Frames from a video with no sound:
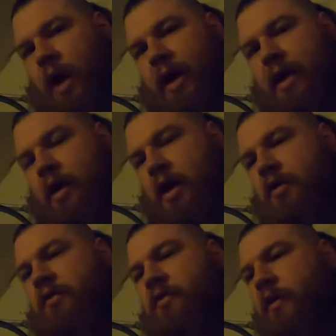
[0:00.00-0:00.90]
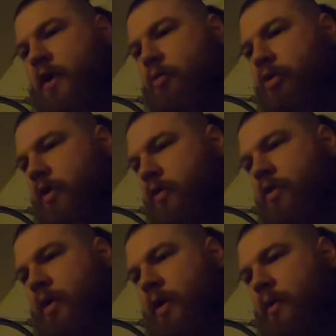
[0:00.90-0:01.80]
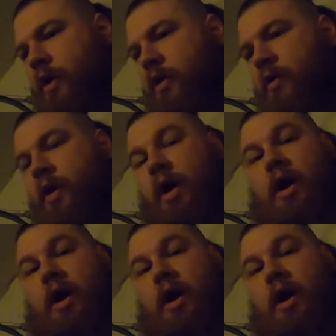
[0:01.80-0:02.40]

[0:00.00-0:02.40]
I cannot use the GoPro and do what I want to do.